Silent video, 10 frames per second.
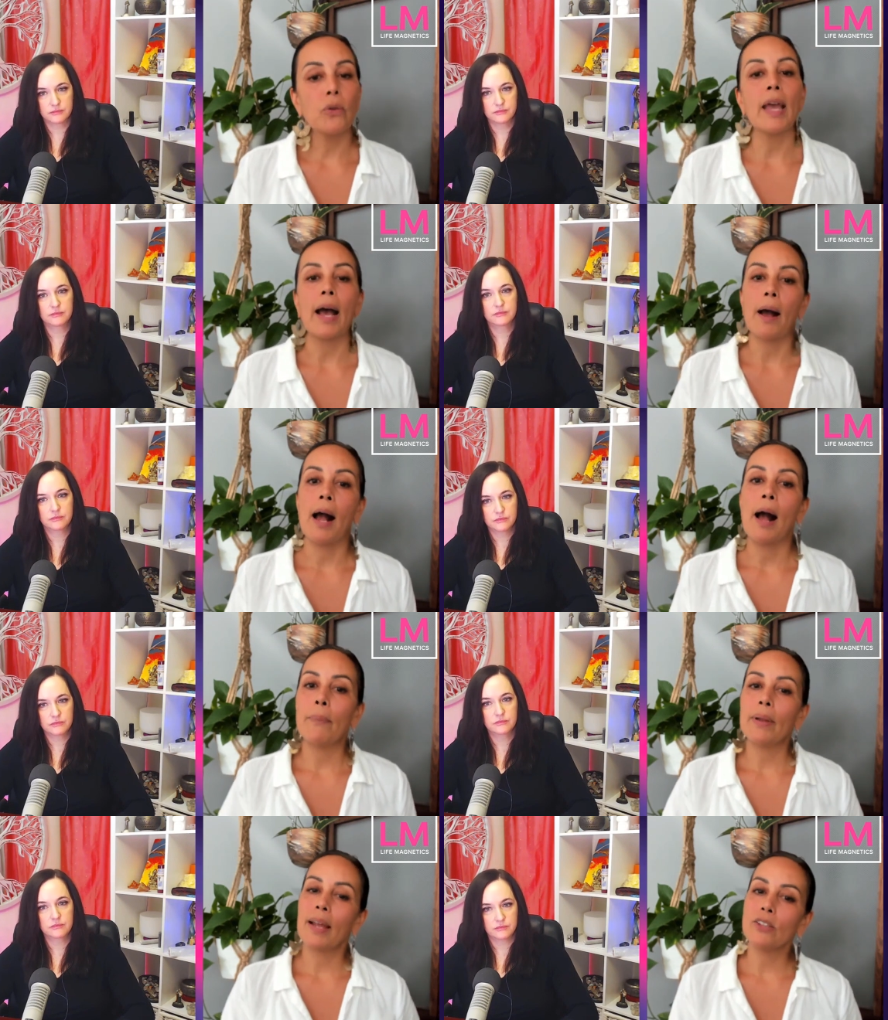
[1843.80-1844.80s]
Speaker 1: So yeah,
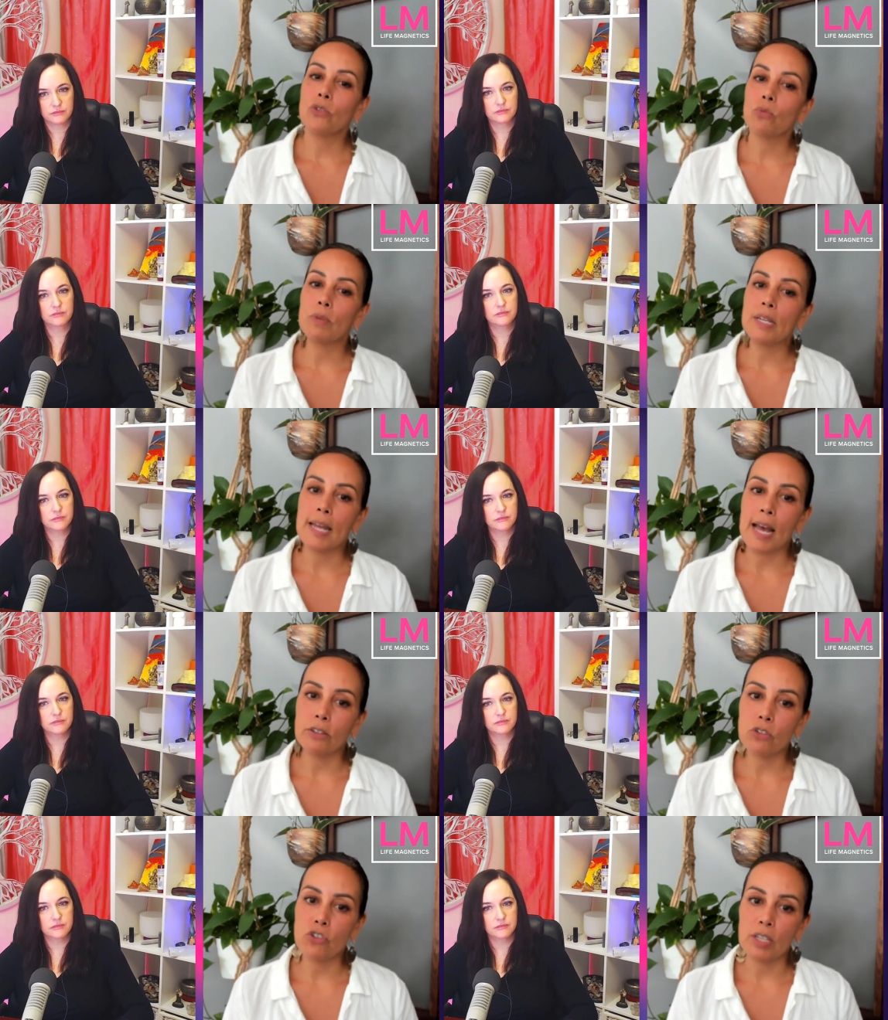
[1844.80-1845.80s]
but I do read
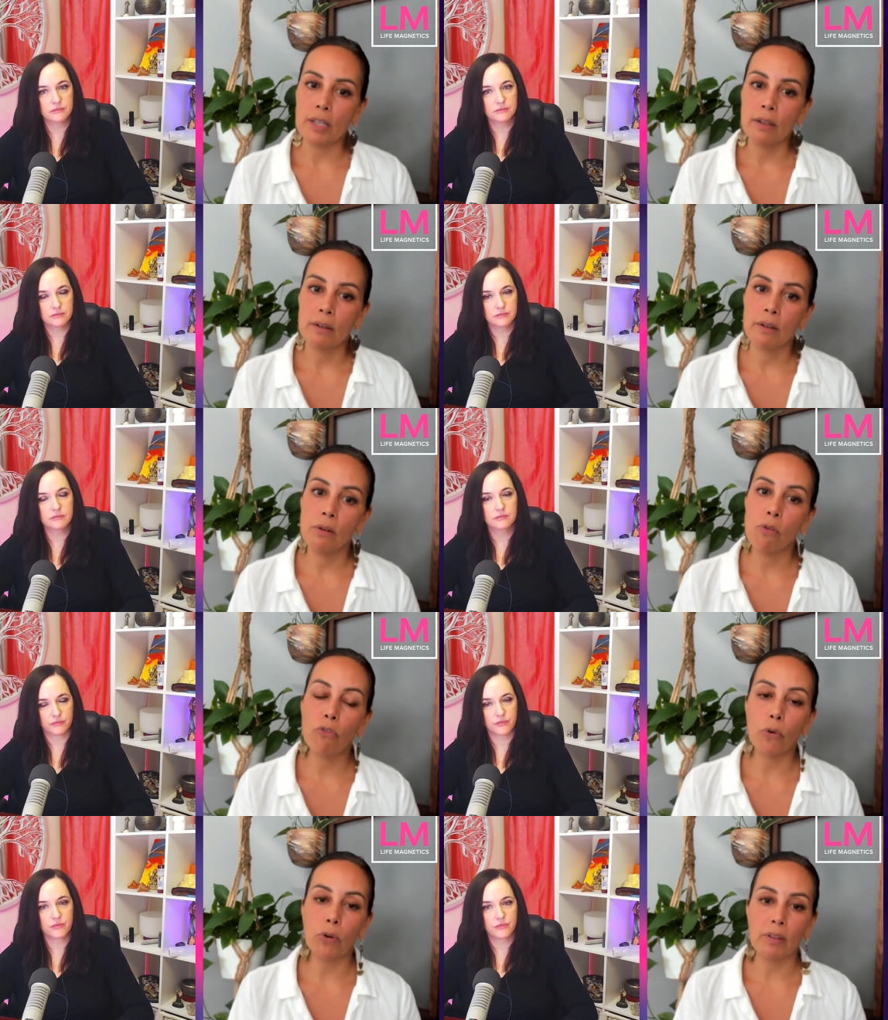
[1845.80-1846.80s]
energy
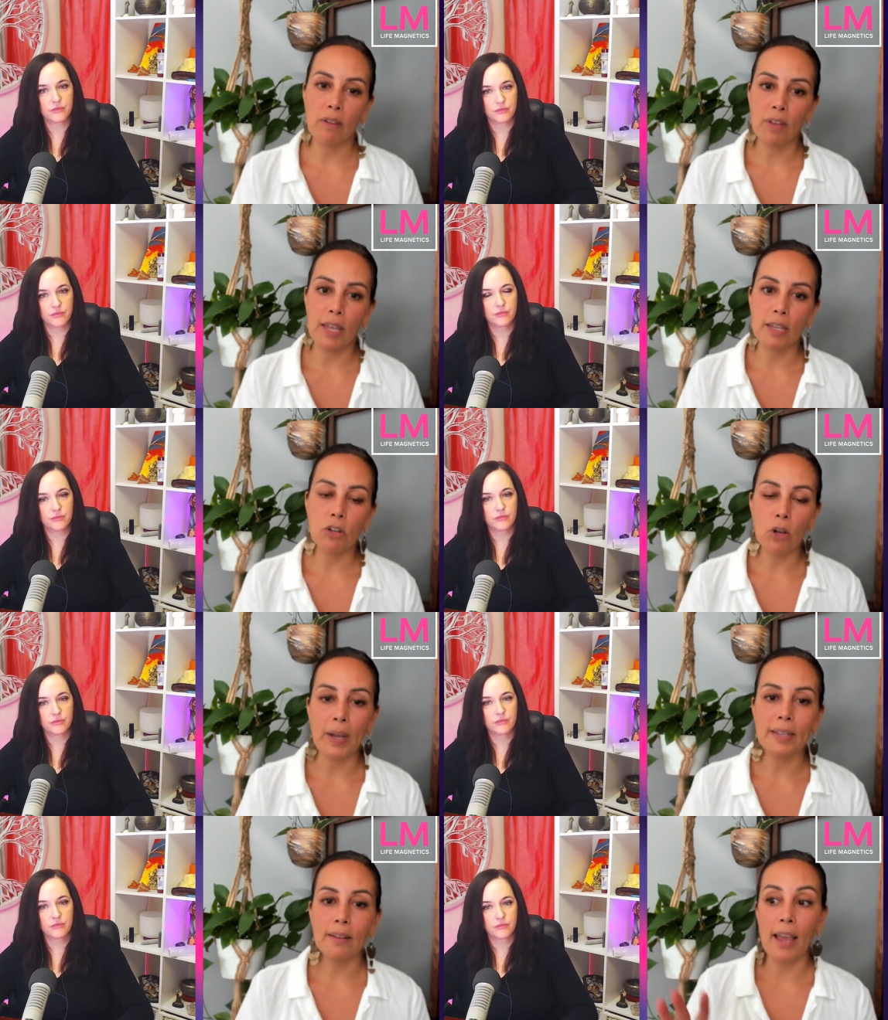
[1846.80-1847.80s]
for a living. You
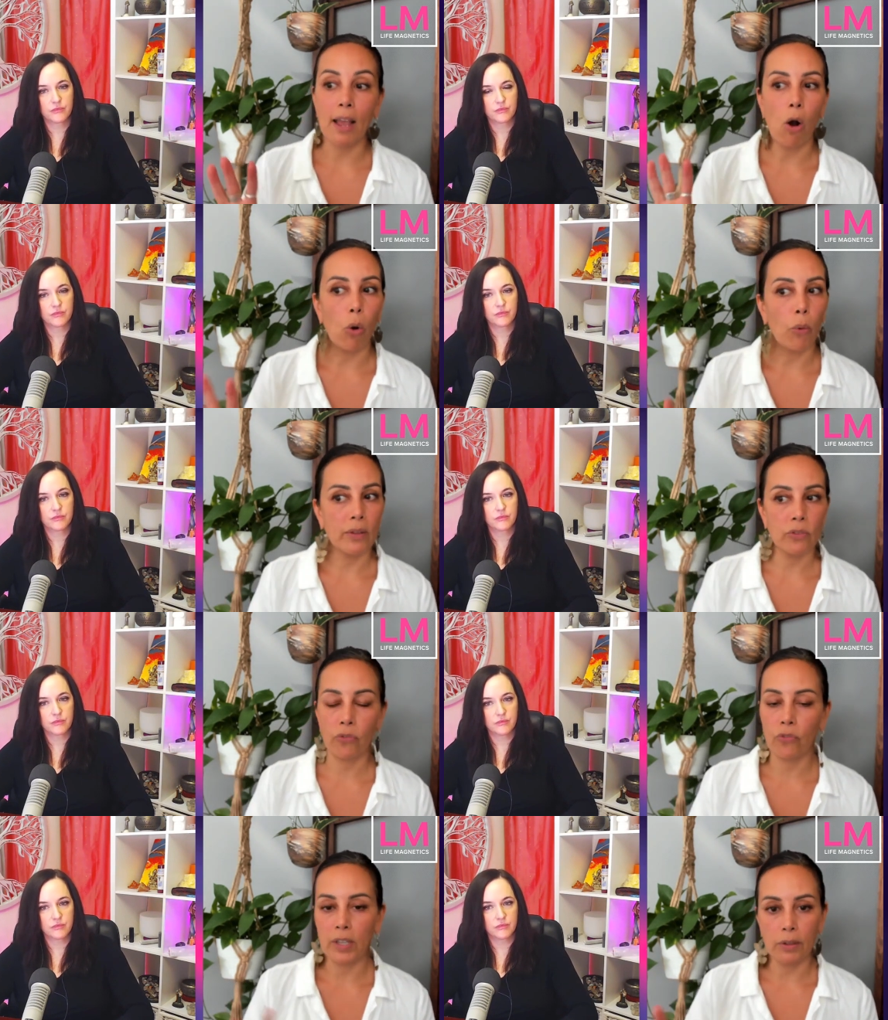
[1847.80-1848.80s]
know, I, I always
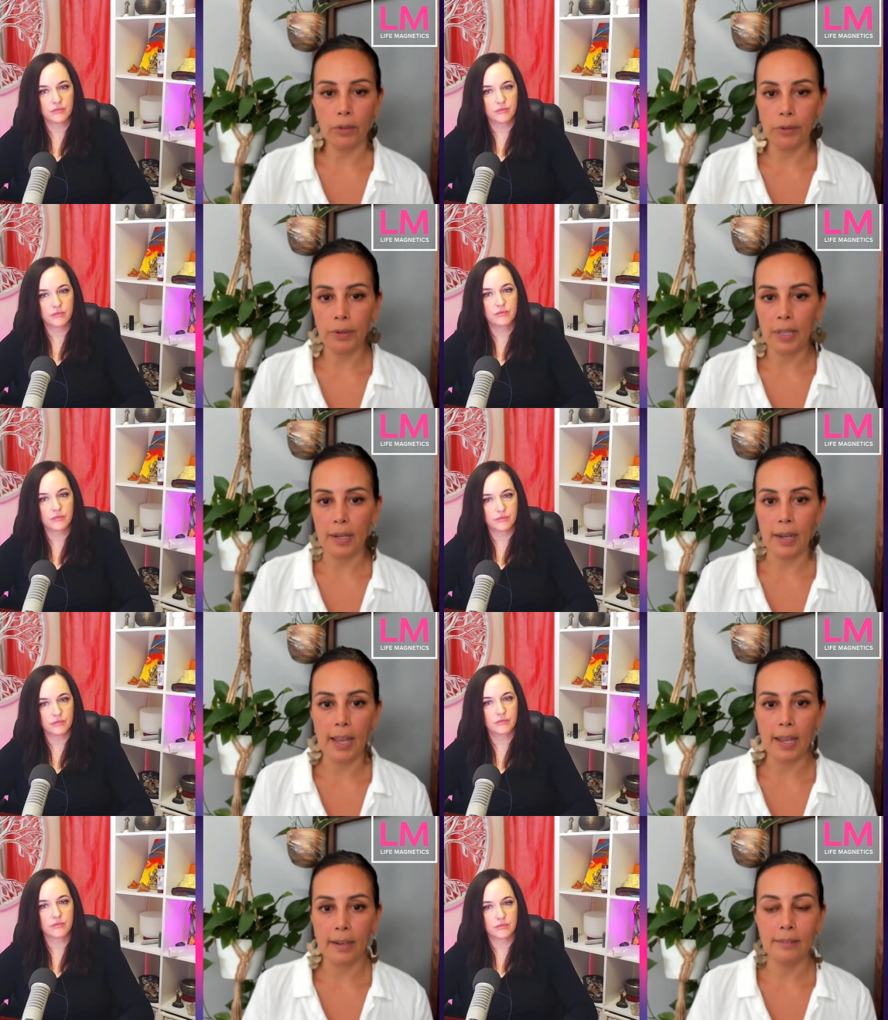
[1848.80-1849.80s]
feel and
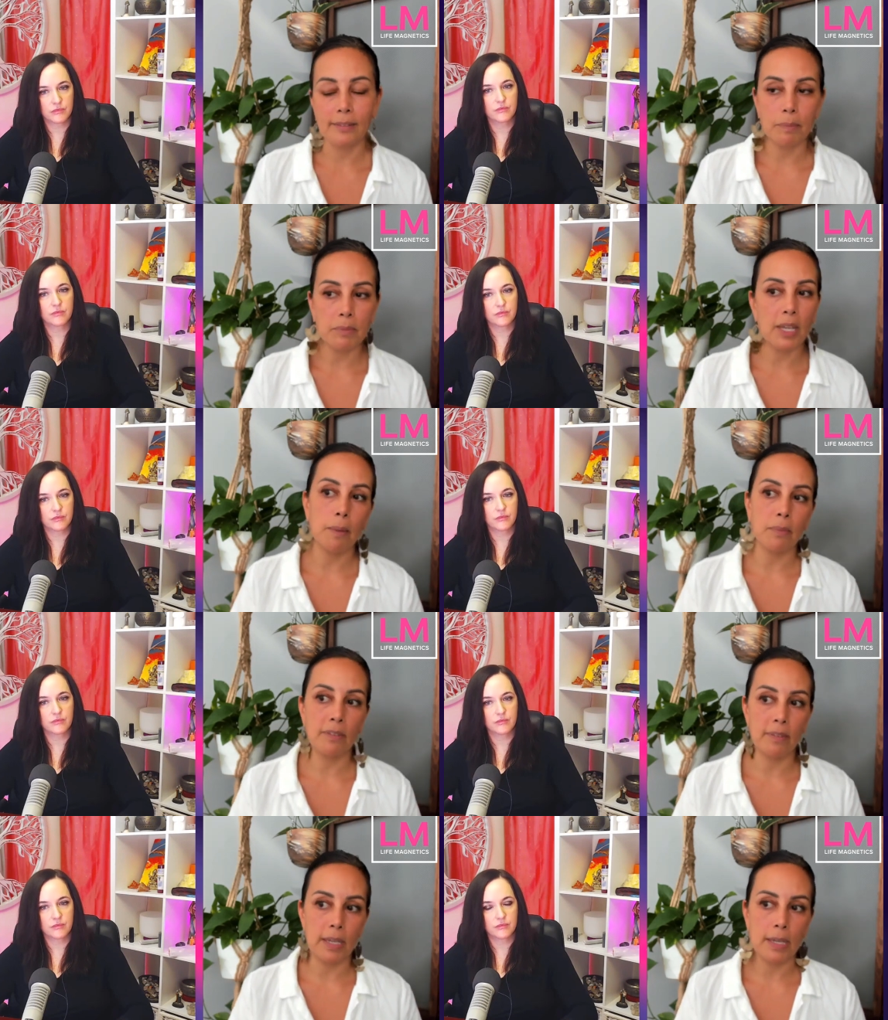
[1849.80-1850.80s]
I
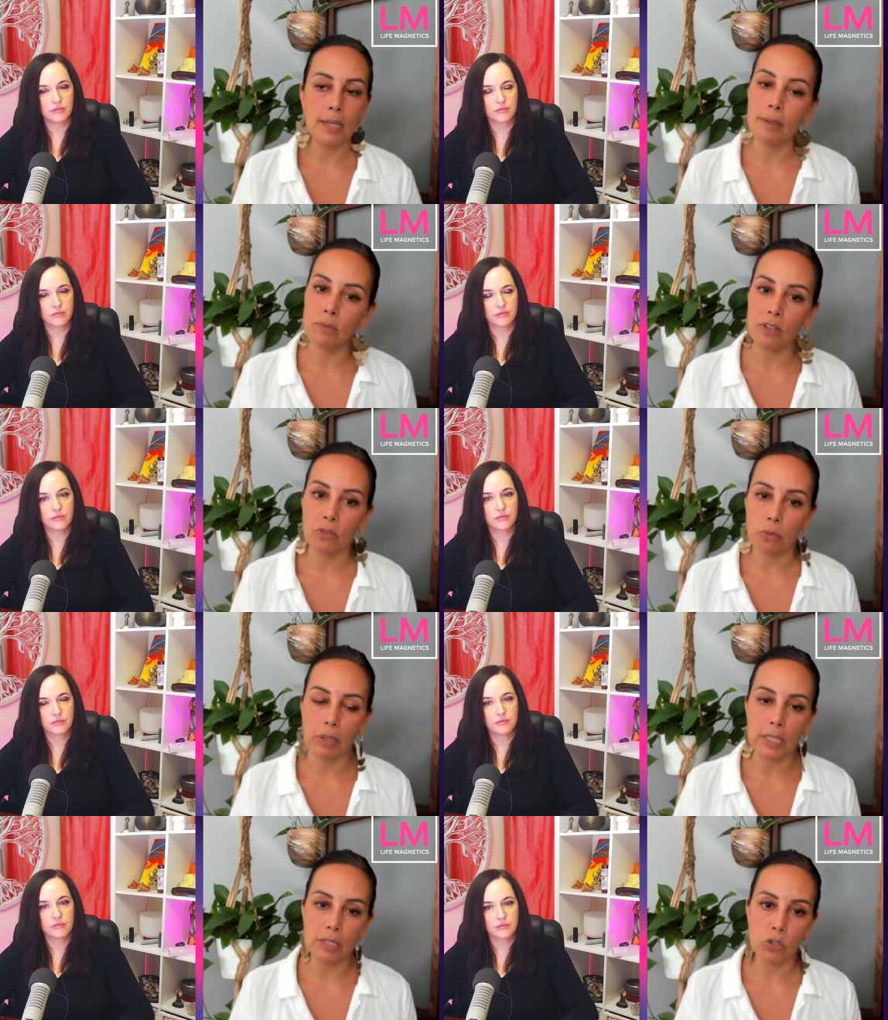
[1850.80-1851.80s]
sometimes see, and I'm just
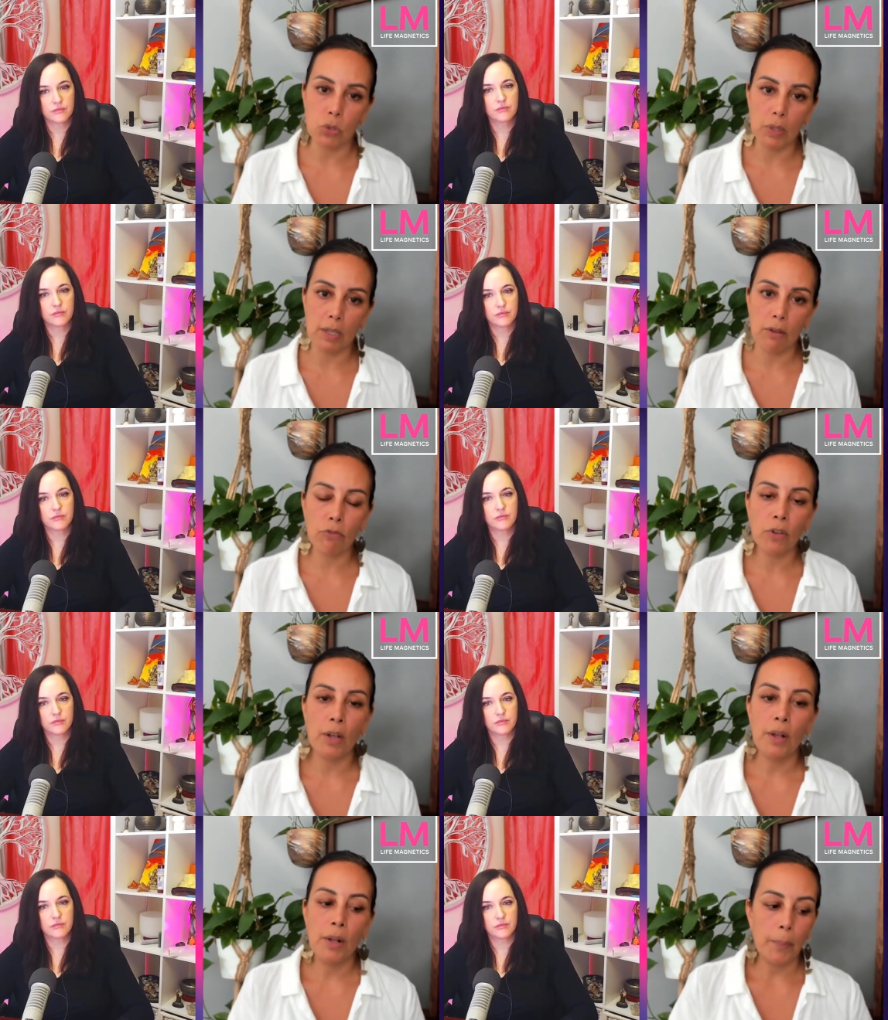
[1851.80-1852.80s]
really intuitive.
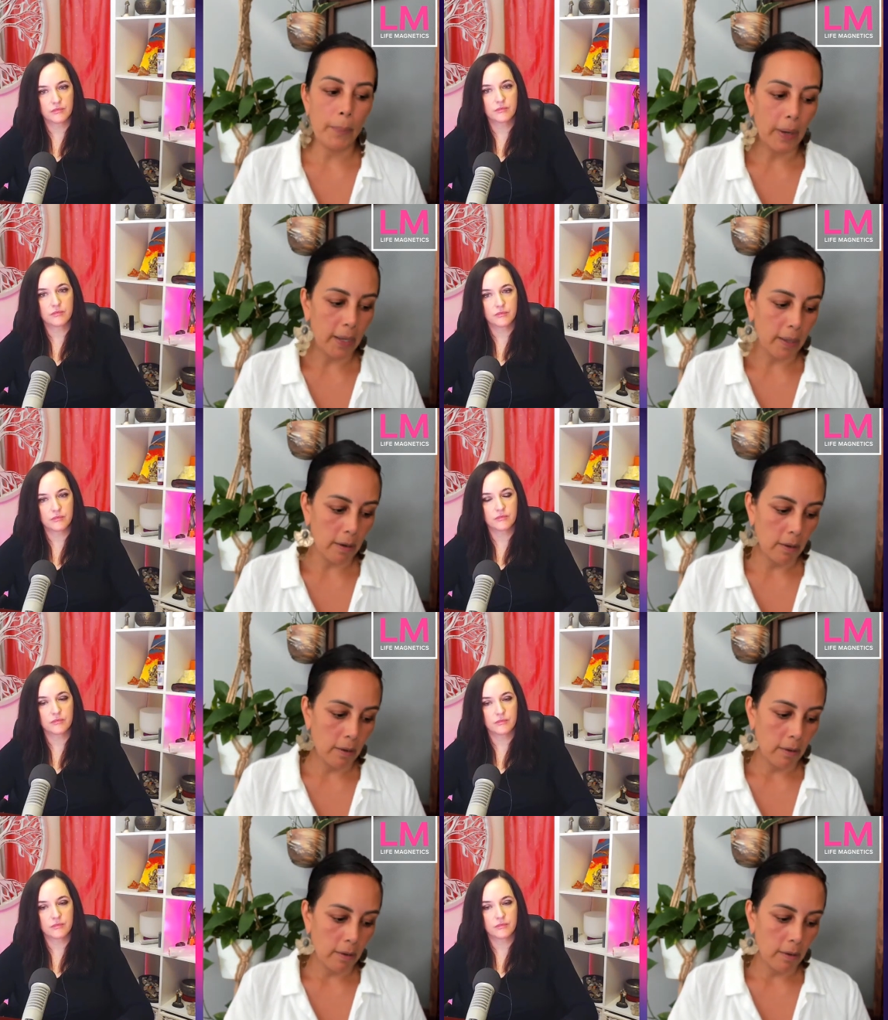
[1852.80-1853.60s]
But